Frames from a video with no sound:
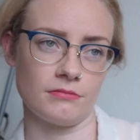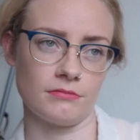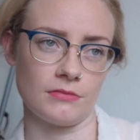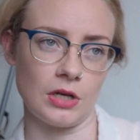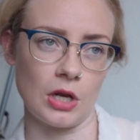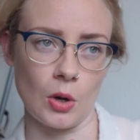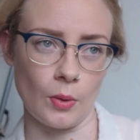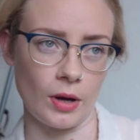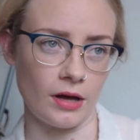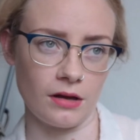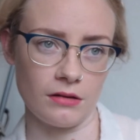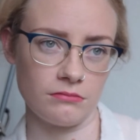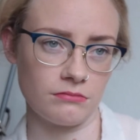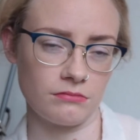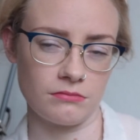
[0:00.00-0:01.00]

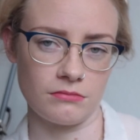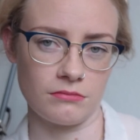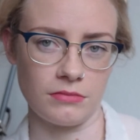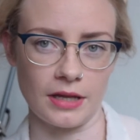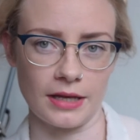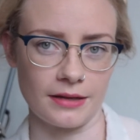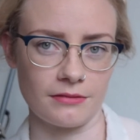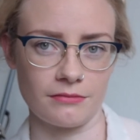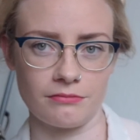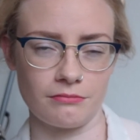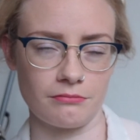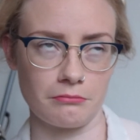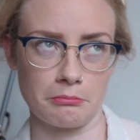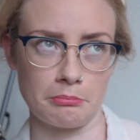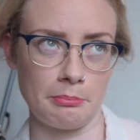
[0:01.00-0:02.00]
lower, like
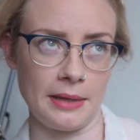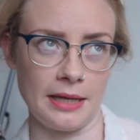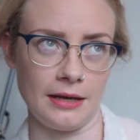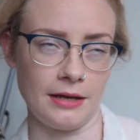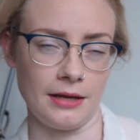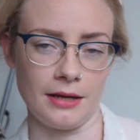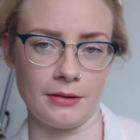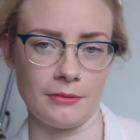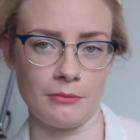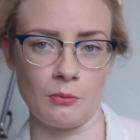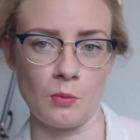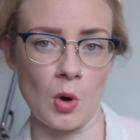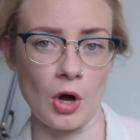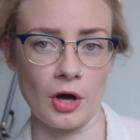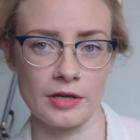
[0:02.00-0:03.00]
be
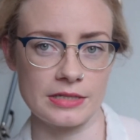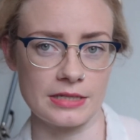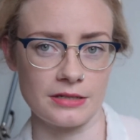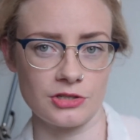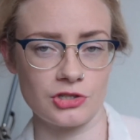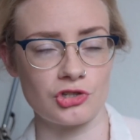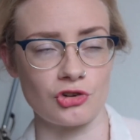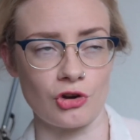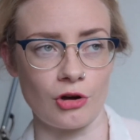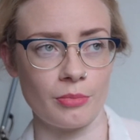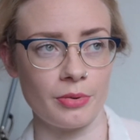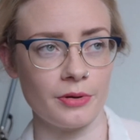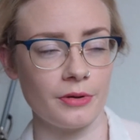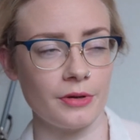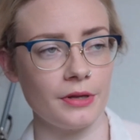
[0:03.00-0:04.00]
worse at its job,
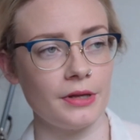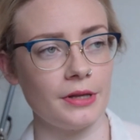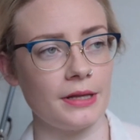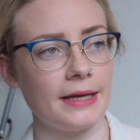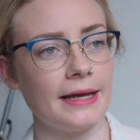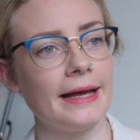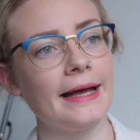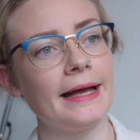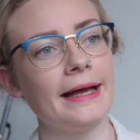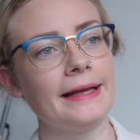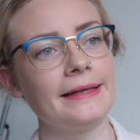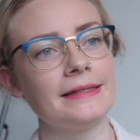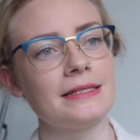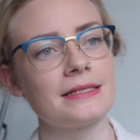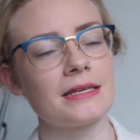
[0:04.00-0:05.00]

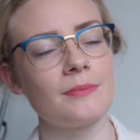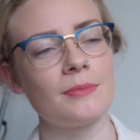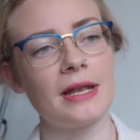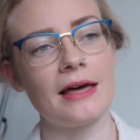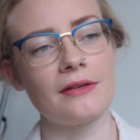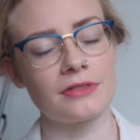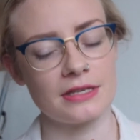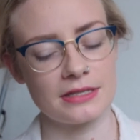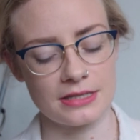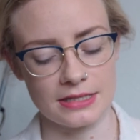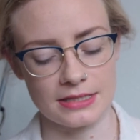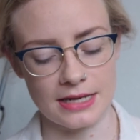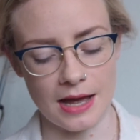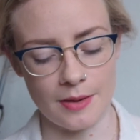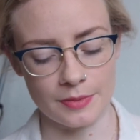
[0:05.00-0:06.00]
and allowed these
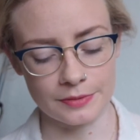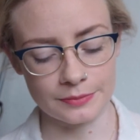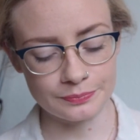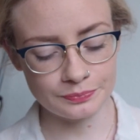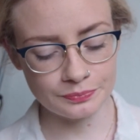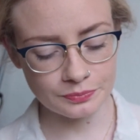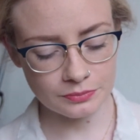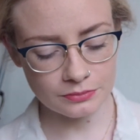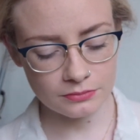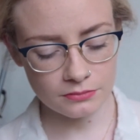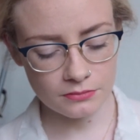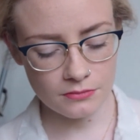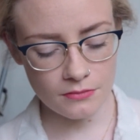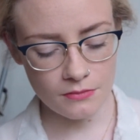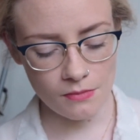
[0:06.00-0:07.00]
things to happen.
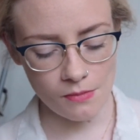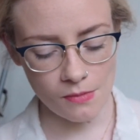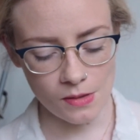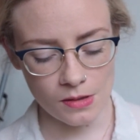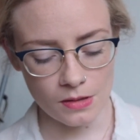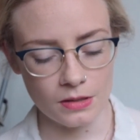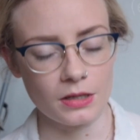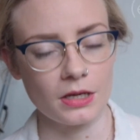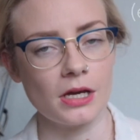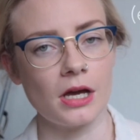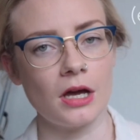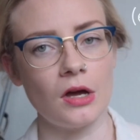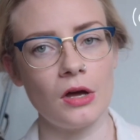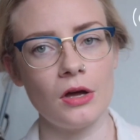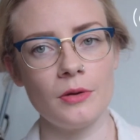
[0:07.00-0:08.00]

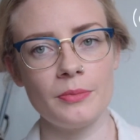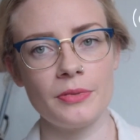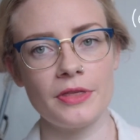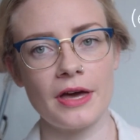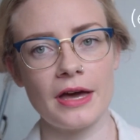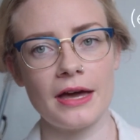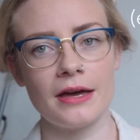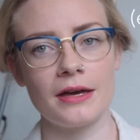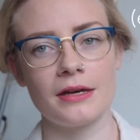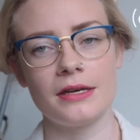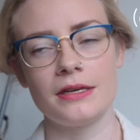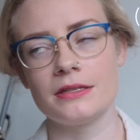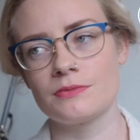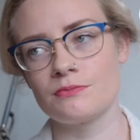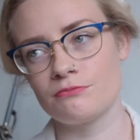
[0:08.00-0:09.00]
A herb that
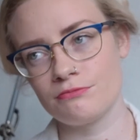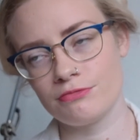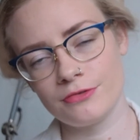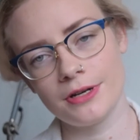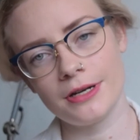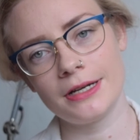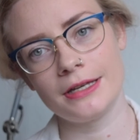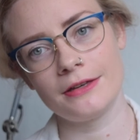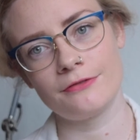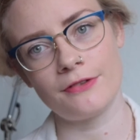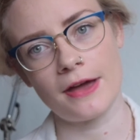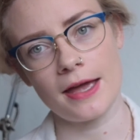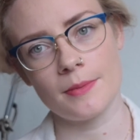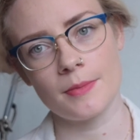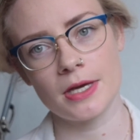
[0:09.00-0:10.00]
is pretty
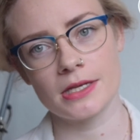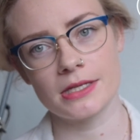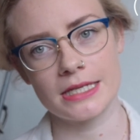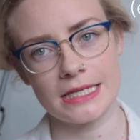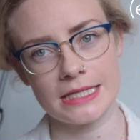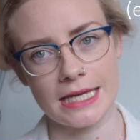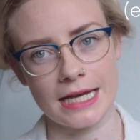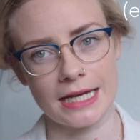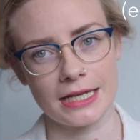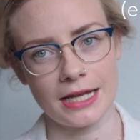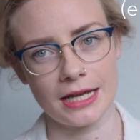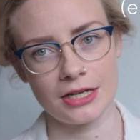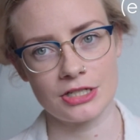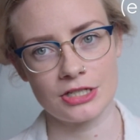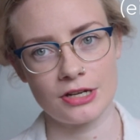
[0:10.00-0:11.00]
famous is
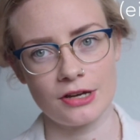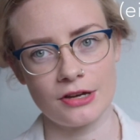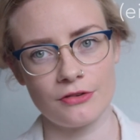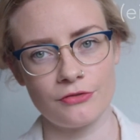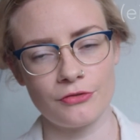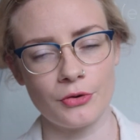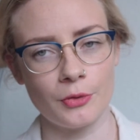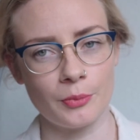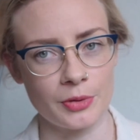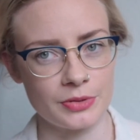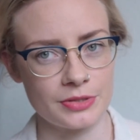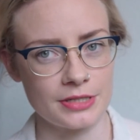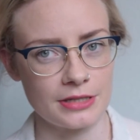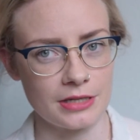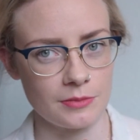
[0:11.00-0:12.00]
Echinacea for
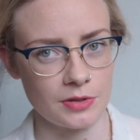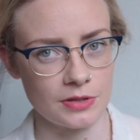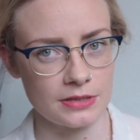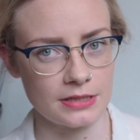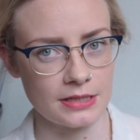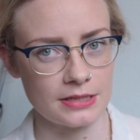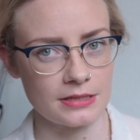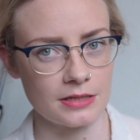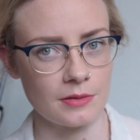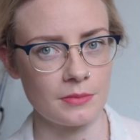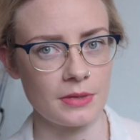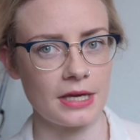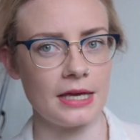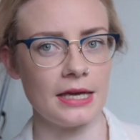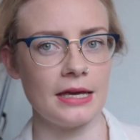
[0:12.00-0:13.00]
boosting the immune system.
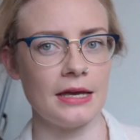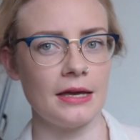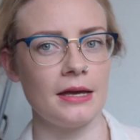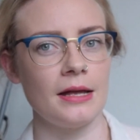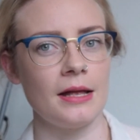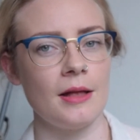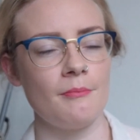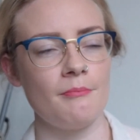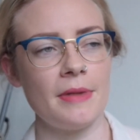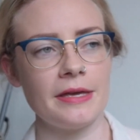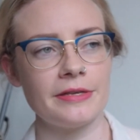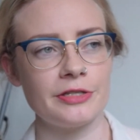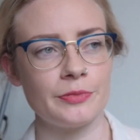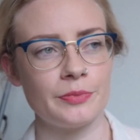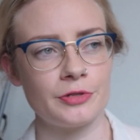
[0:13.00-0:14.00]
It
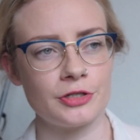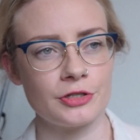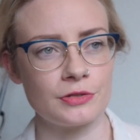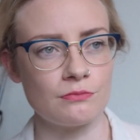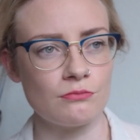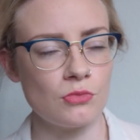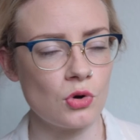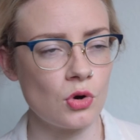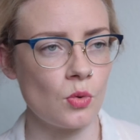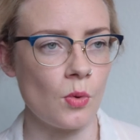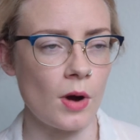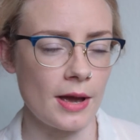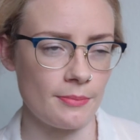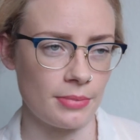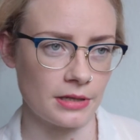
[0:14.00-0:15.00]
makes you produce more
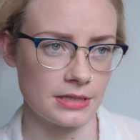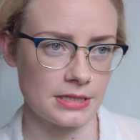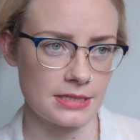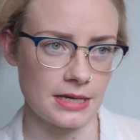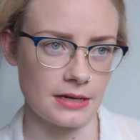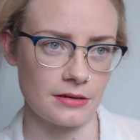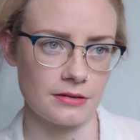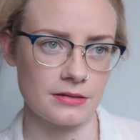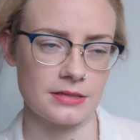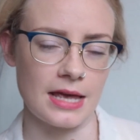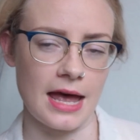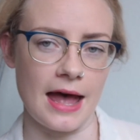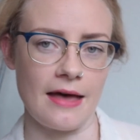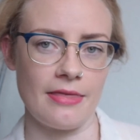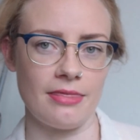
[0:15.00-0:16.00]
white blood cells,
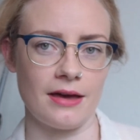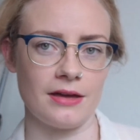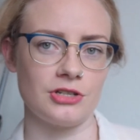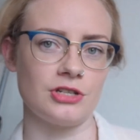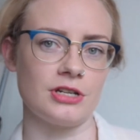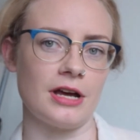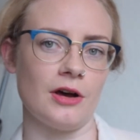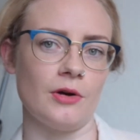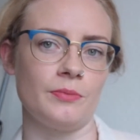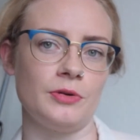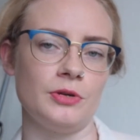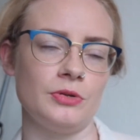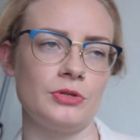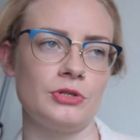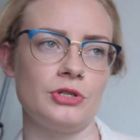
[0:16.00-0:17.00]
and that should help
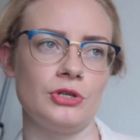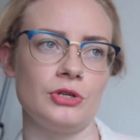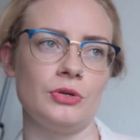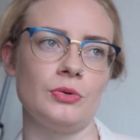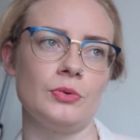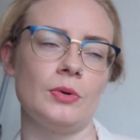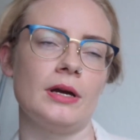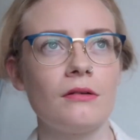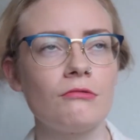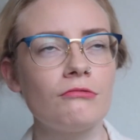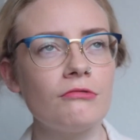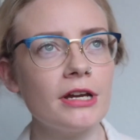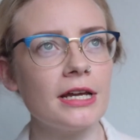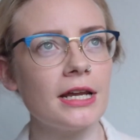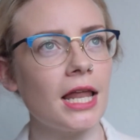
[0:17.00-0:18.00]
you to
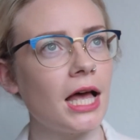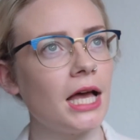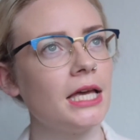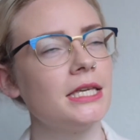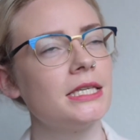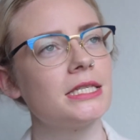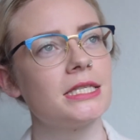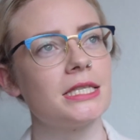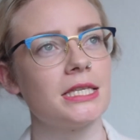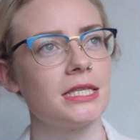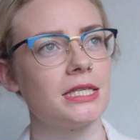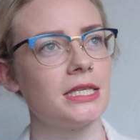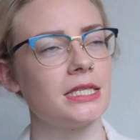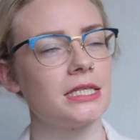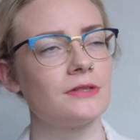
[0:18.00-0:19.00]
realise
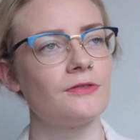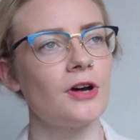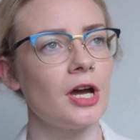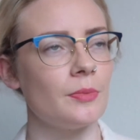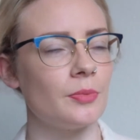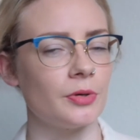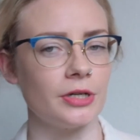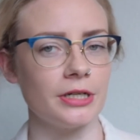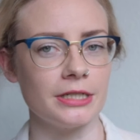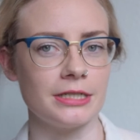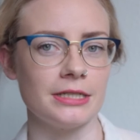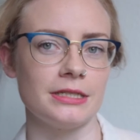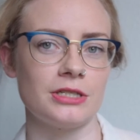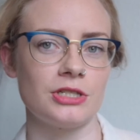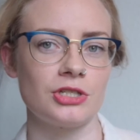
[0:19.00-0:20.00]
that this fibroid
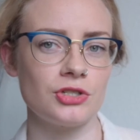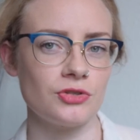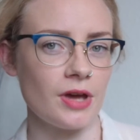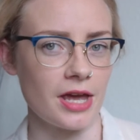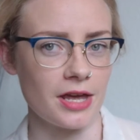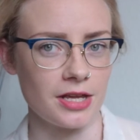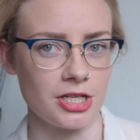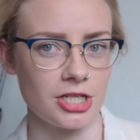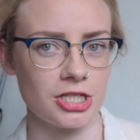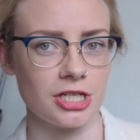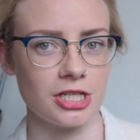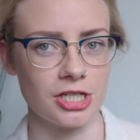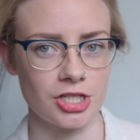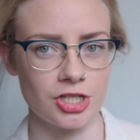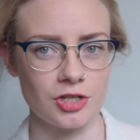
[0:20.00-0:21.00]
is strange
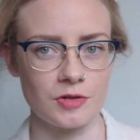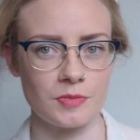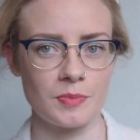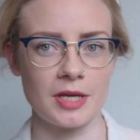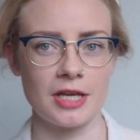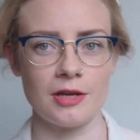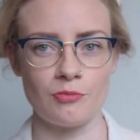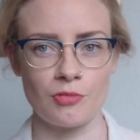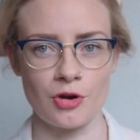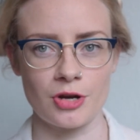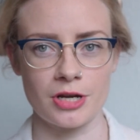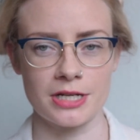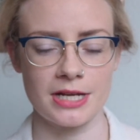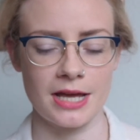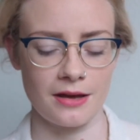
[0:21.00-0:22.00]
and should be
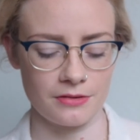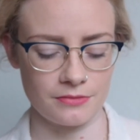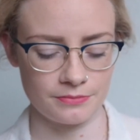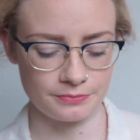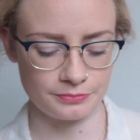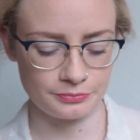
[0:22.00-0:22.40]
broken down.